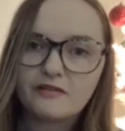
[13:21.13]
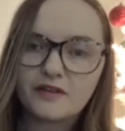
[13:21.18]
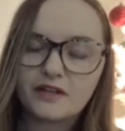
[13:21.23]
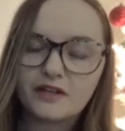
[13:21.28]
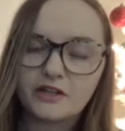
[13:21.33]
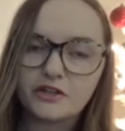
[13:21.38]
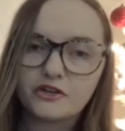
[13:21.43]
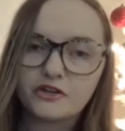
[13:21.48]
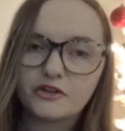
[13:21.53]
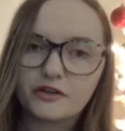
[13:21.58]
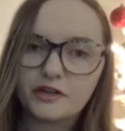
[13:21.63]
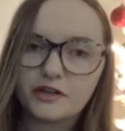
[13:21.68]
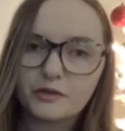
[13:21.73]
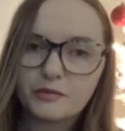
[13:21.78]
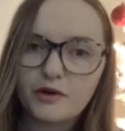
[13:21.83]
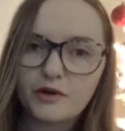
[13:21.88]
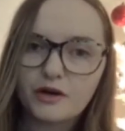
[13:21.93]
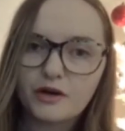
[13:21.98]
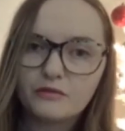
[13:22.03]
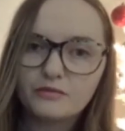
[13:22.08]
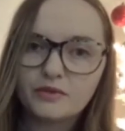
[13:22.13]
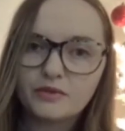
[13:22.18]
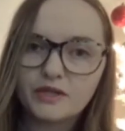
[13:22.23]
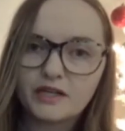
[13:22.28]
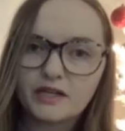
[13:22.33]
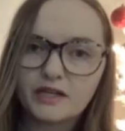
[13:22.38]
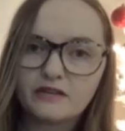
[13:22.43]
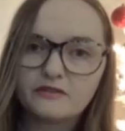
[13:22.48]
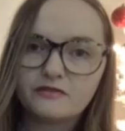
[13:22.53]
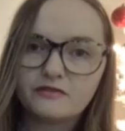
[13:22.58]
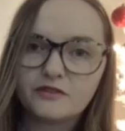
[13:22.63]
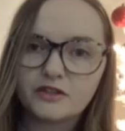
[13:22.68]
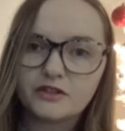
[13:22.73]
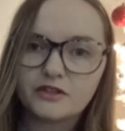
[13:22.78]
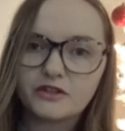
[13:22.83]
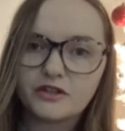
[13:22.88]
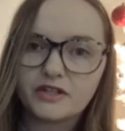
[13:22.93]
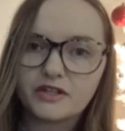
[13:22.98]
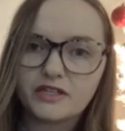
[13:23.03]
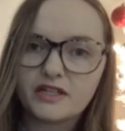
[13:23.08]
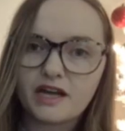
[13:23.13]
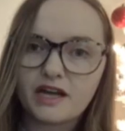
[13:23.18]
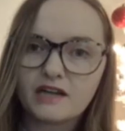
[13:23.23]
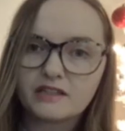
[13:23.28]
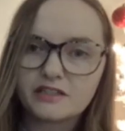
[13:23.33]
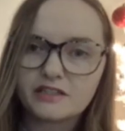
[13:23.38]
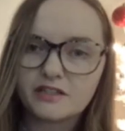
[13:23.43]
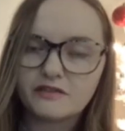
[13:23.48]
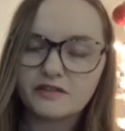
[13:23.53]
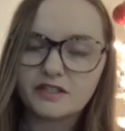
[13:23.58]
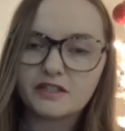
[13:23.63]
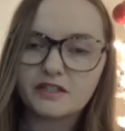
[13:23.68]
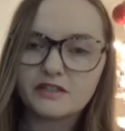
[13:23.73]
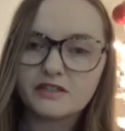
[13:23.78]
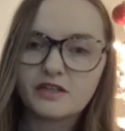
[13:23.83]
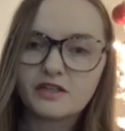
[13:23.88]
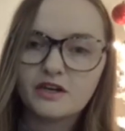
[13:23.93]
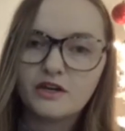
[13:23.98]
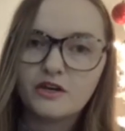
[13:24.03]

an agreed upon plan for learning activities